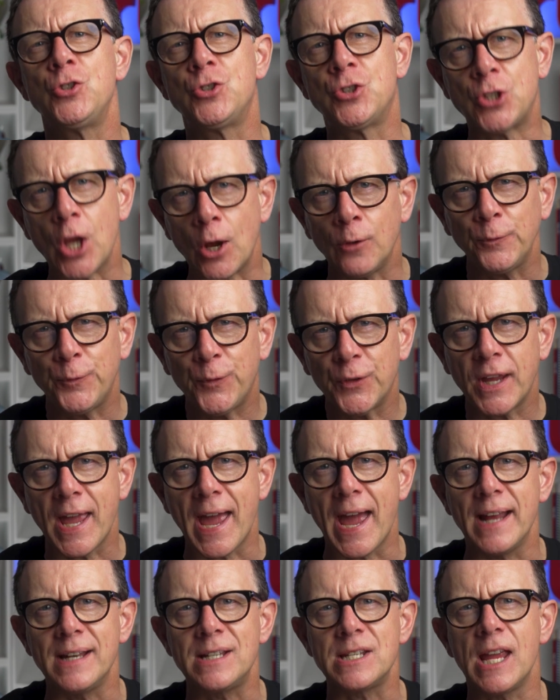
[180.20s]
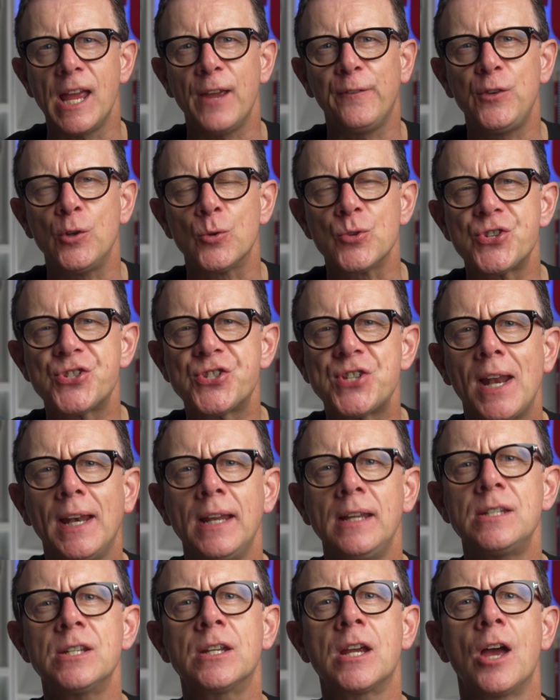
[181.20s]
Don't forget, if you're
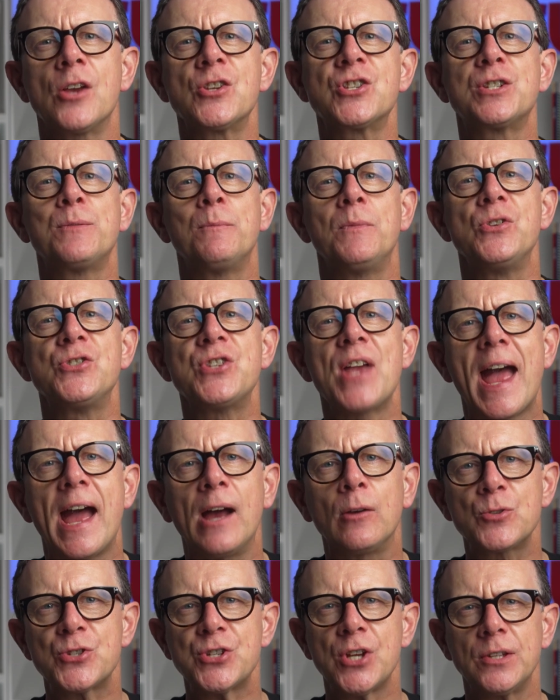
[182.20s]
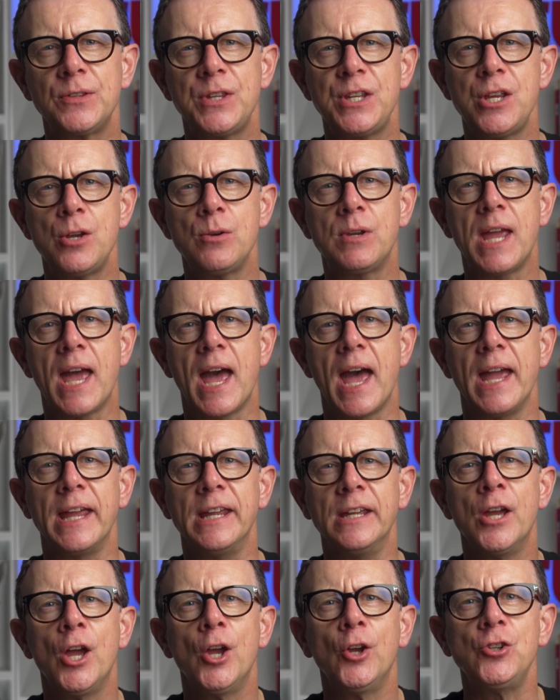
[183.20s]
selling to customers outside the
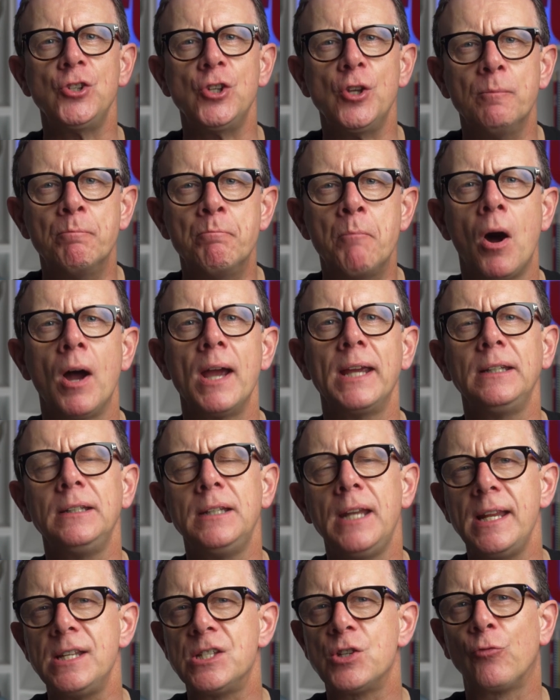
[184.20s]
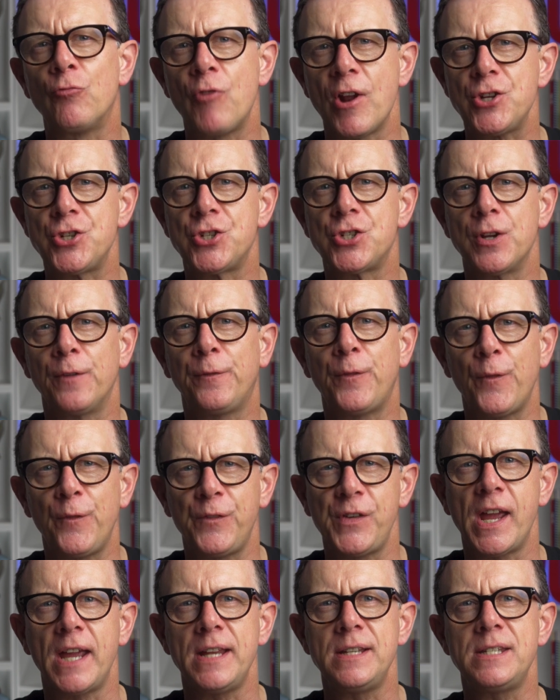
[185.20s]
UK, you might need to register for
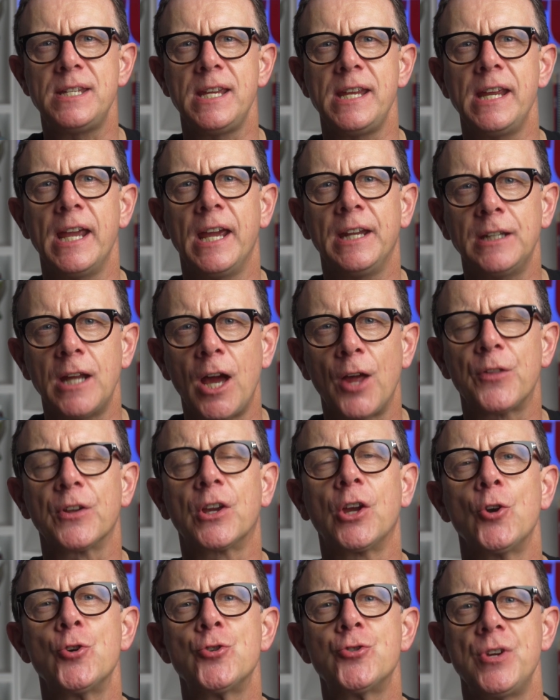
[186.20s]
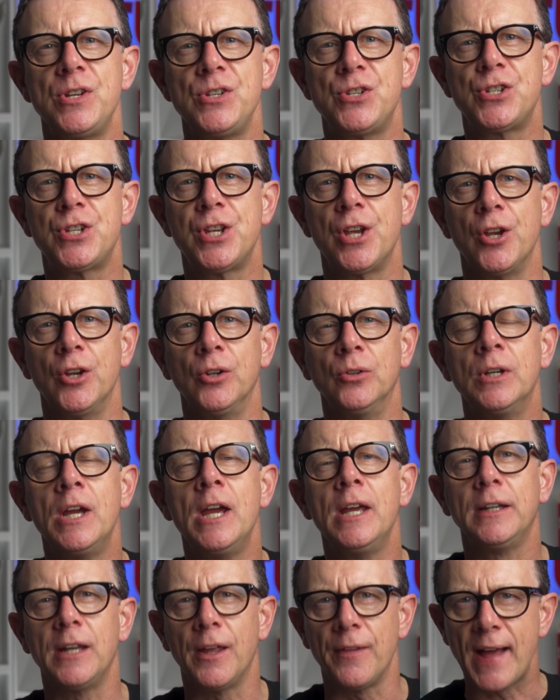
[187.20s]
VAT in other countries too.
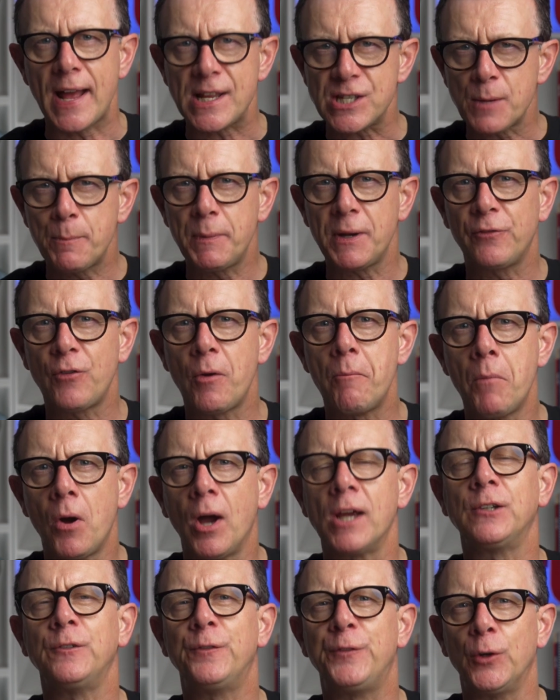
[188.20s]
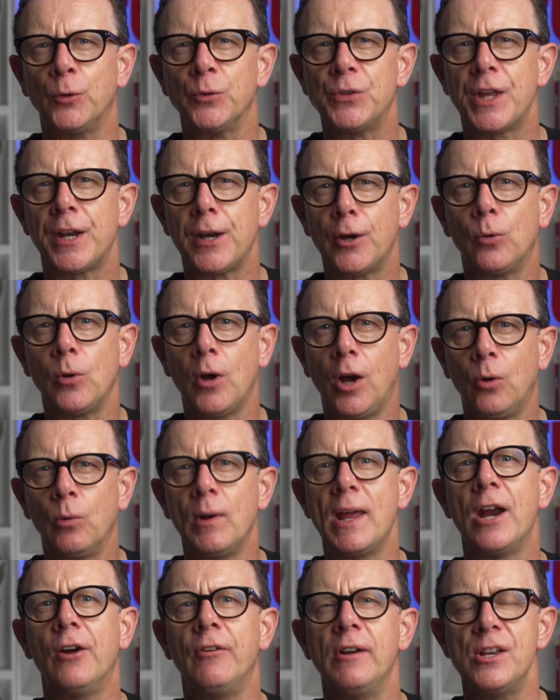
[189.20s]
Now that's a bit of a minefield, that
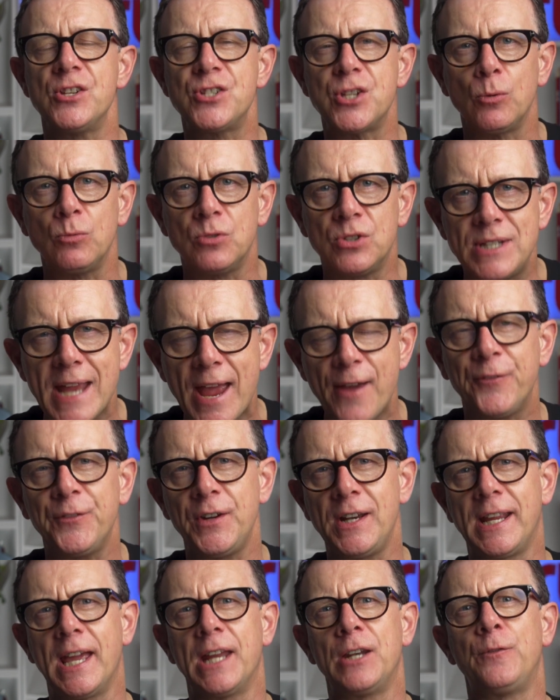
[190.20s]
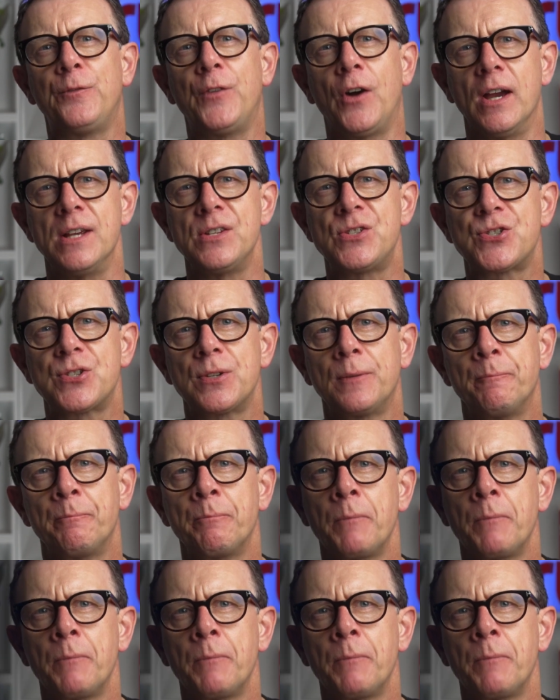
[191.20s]
whole area, so definitely get advice.